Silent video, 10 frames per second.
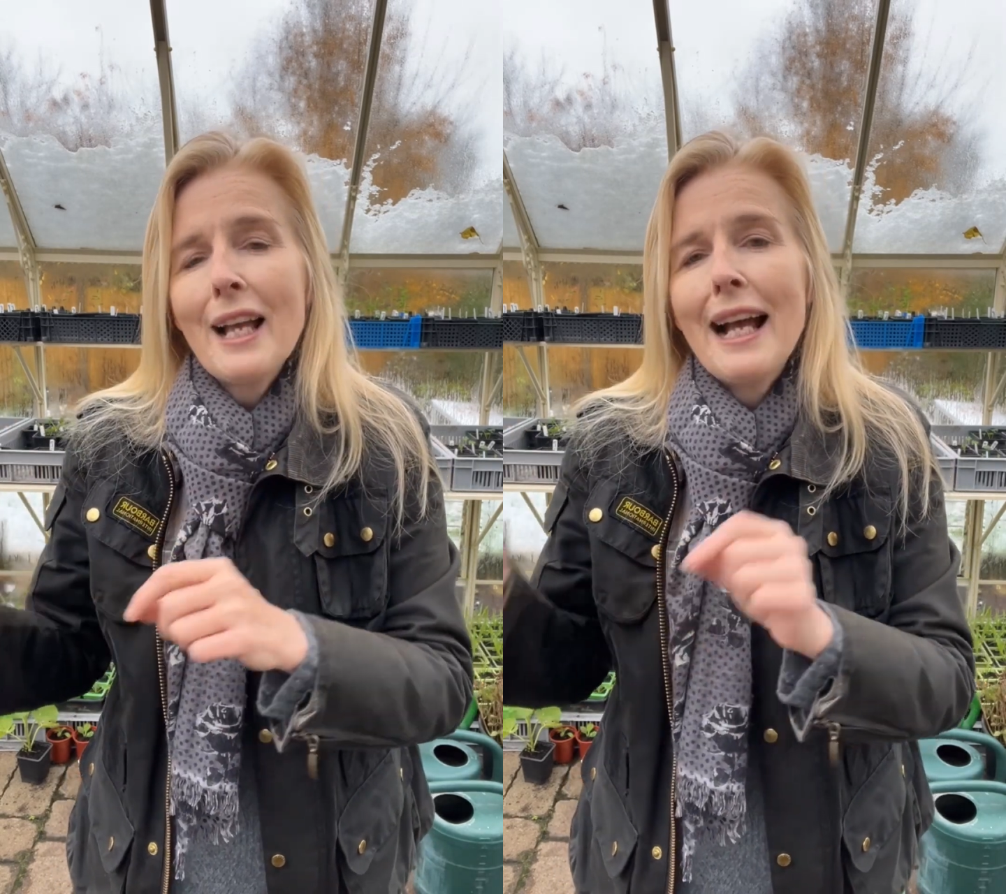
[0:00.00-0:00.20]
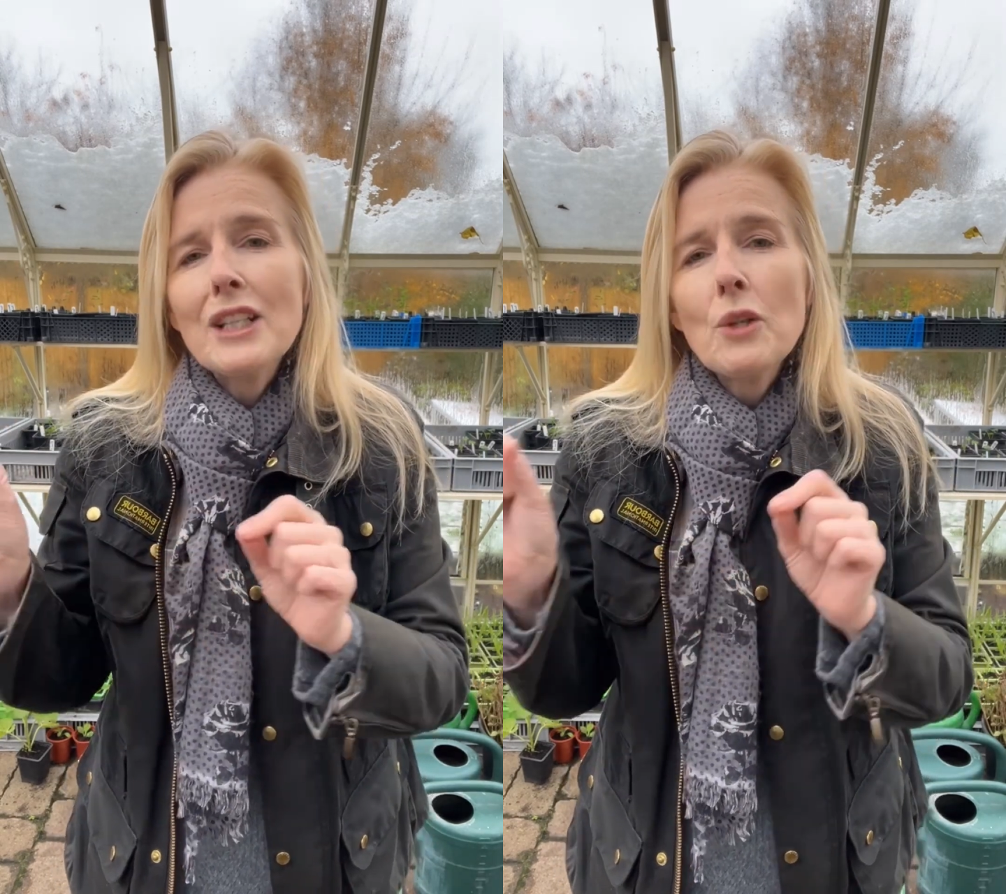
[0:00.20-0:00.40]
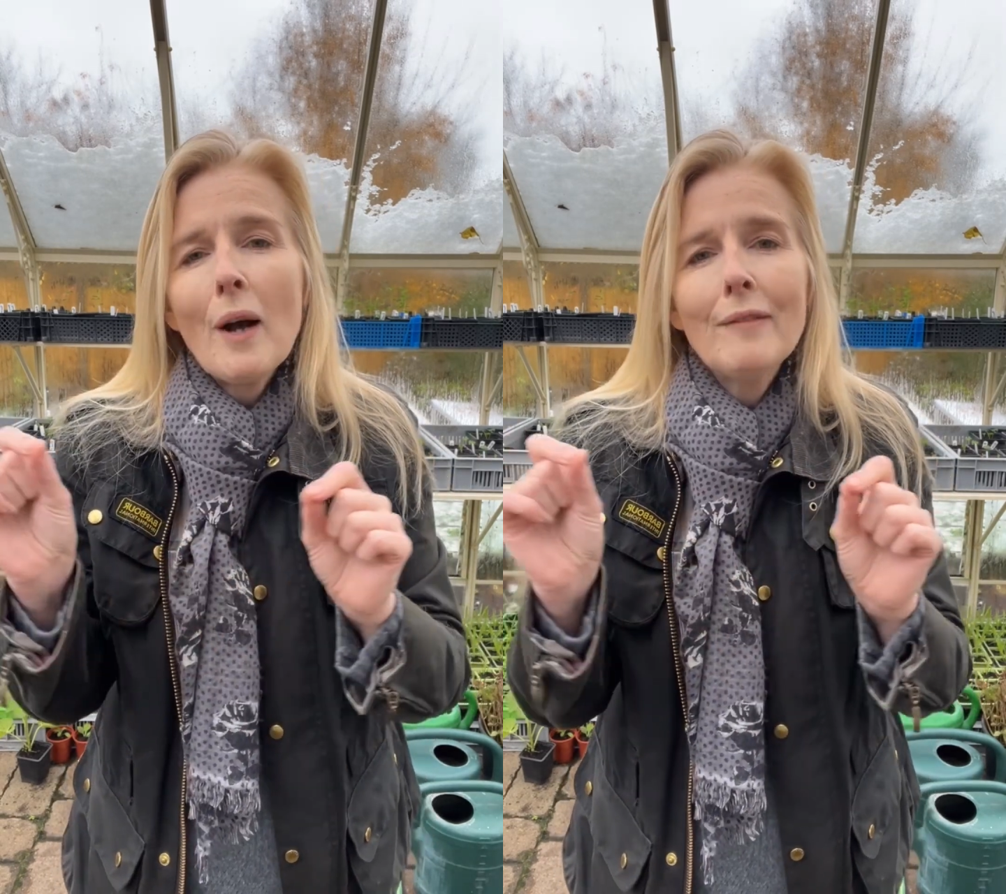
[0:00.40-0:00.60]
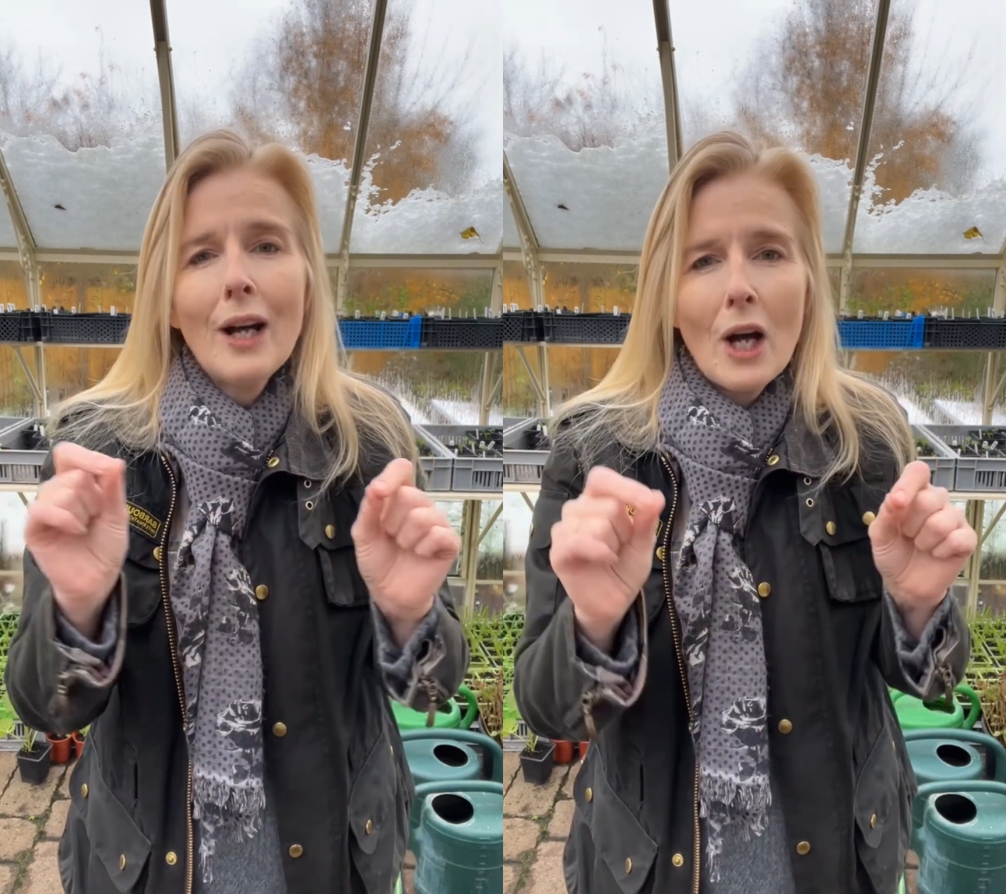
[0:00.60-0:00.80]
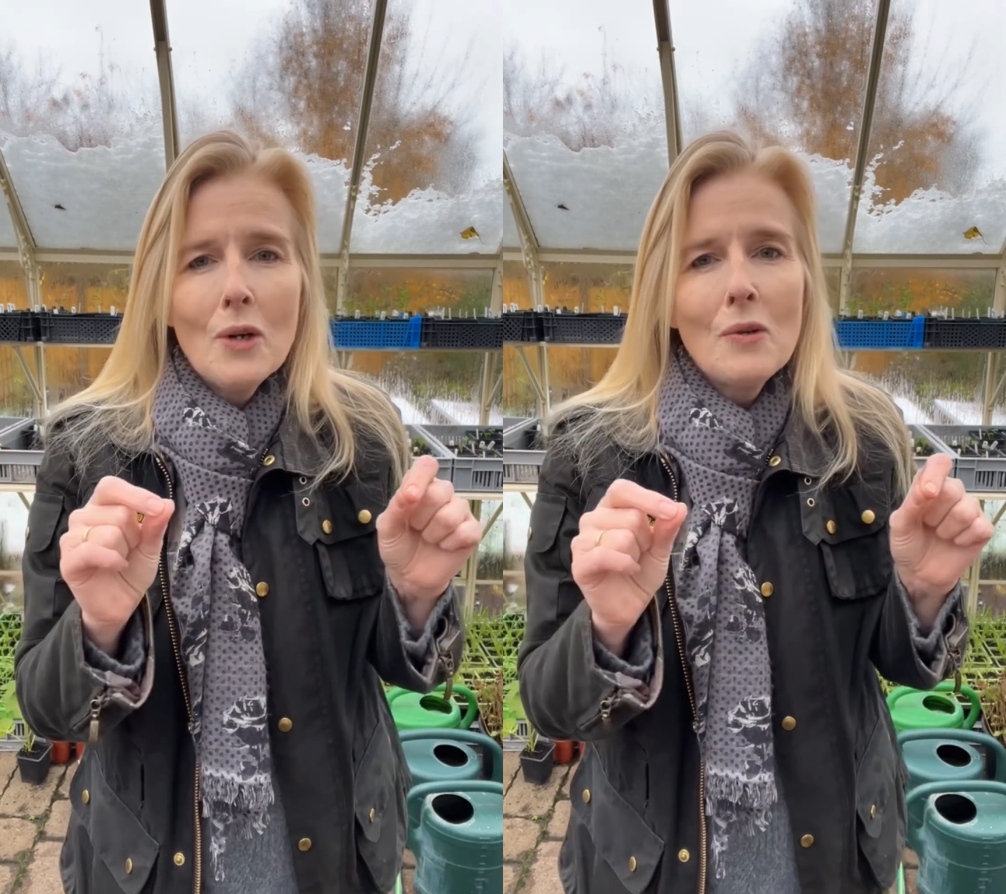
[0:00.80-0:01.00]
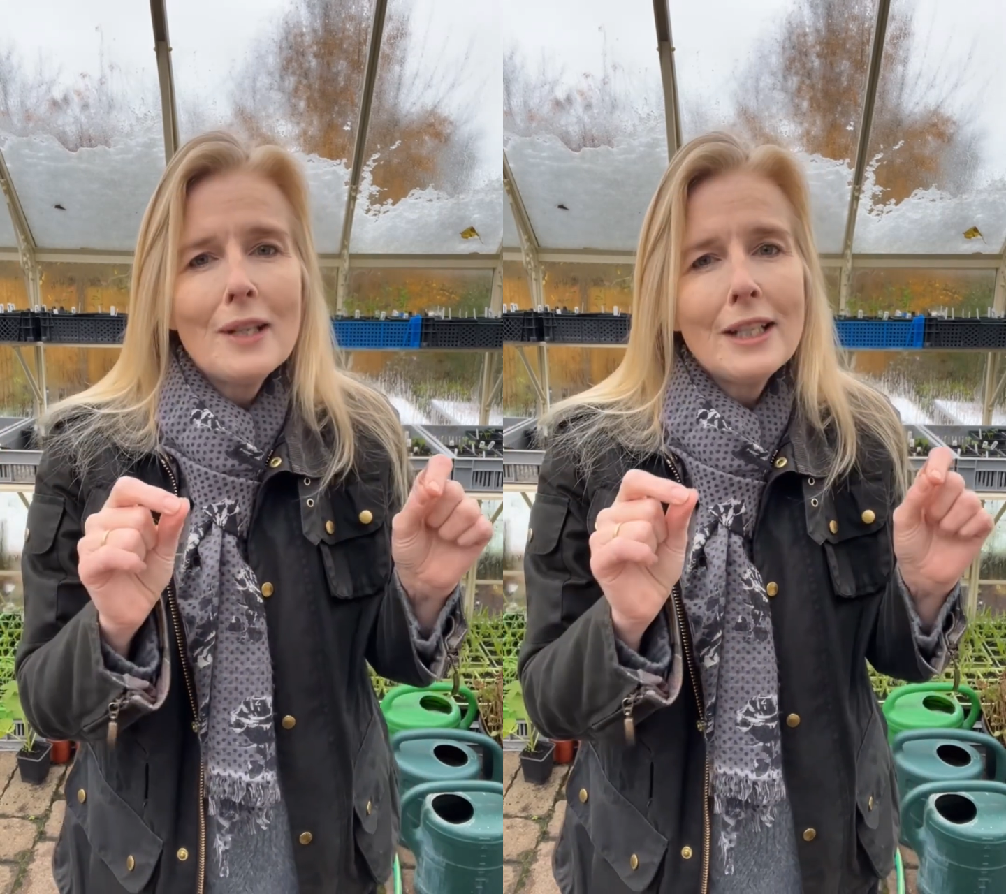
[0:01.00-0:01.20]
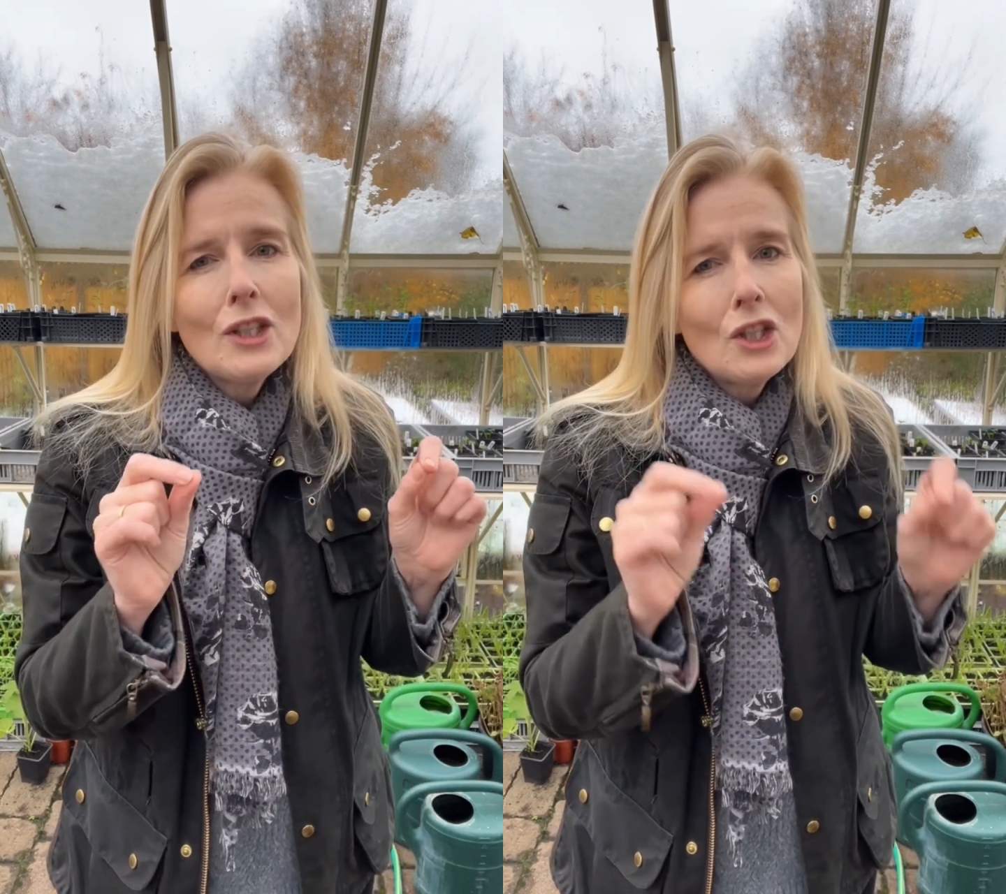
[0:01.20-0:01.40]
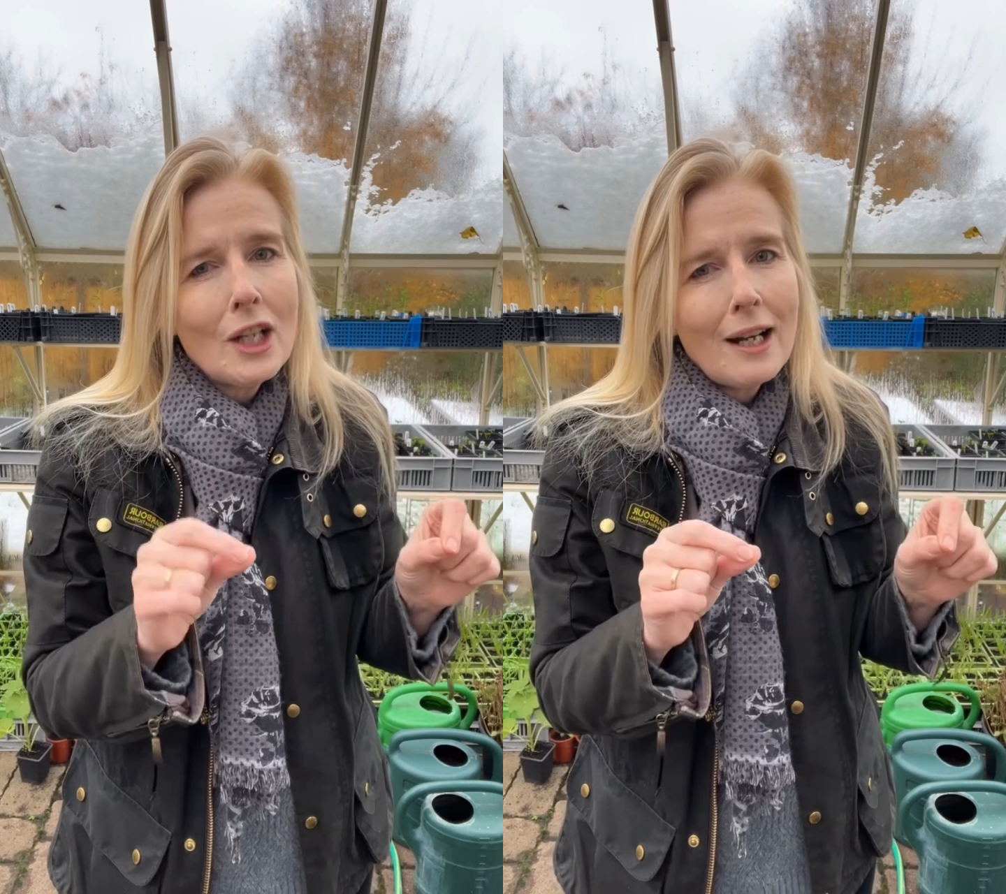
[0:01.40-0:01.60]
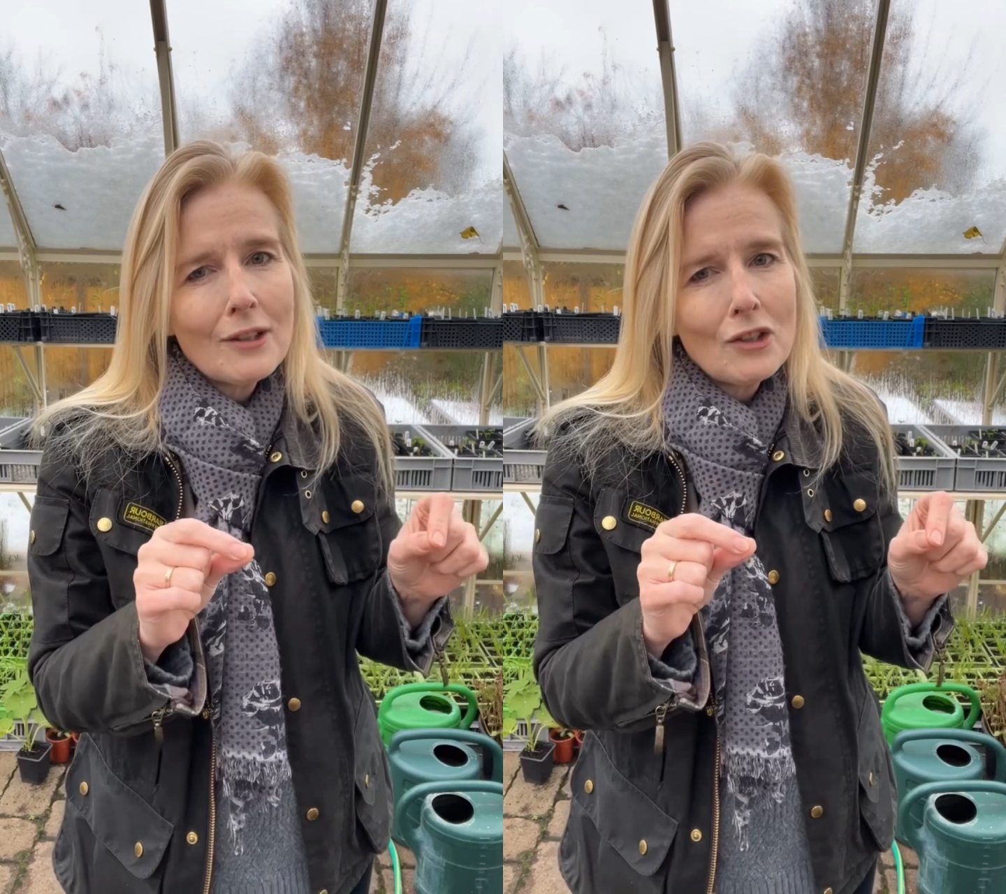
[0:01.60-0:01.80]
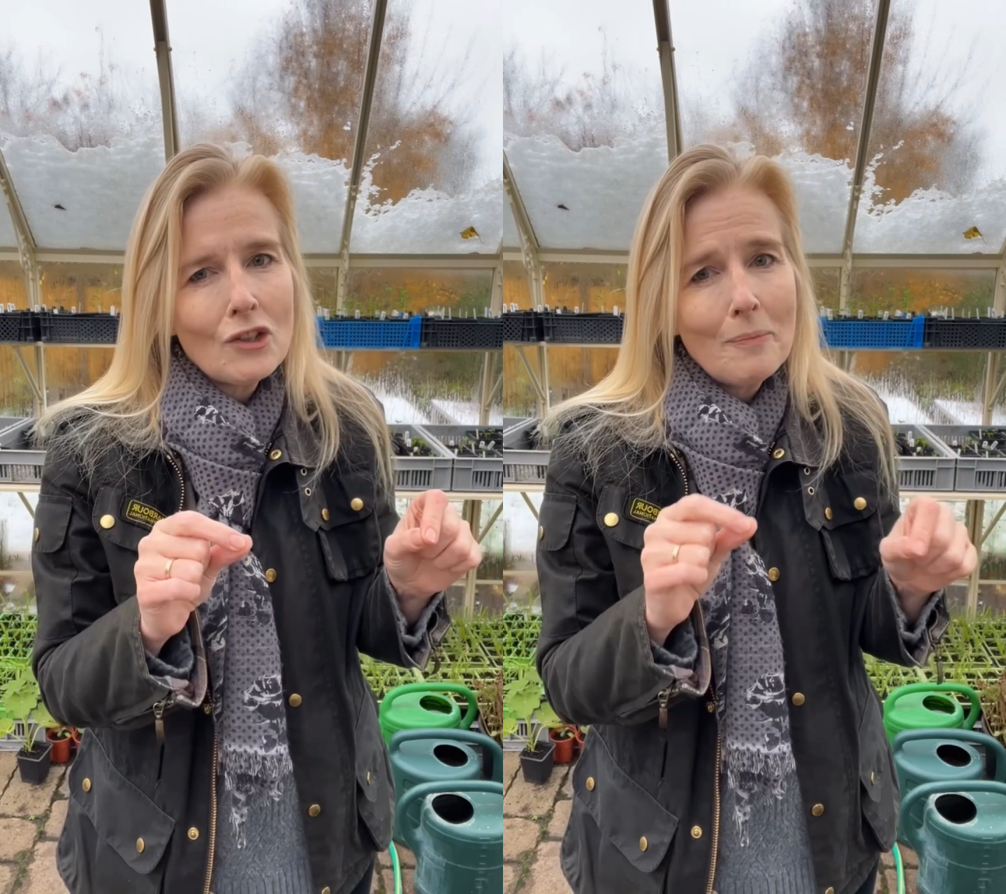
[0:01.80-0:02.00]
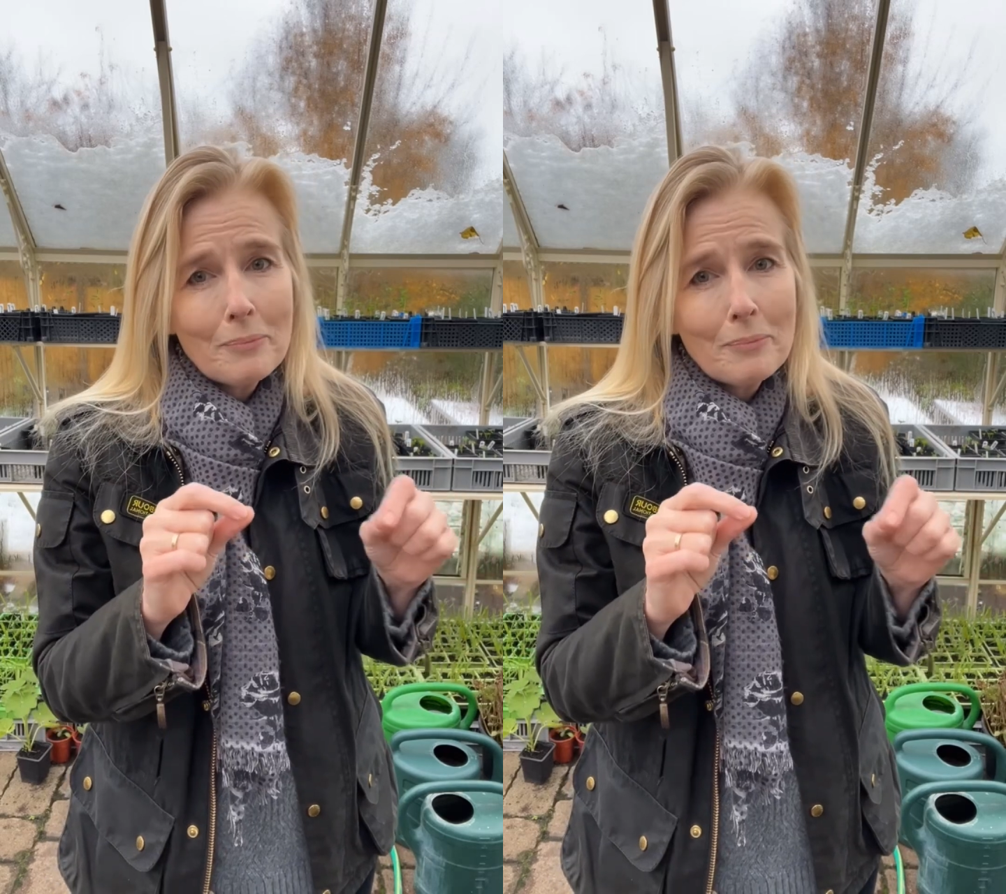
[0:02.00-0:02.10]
and you have only just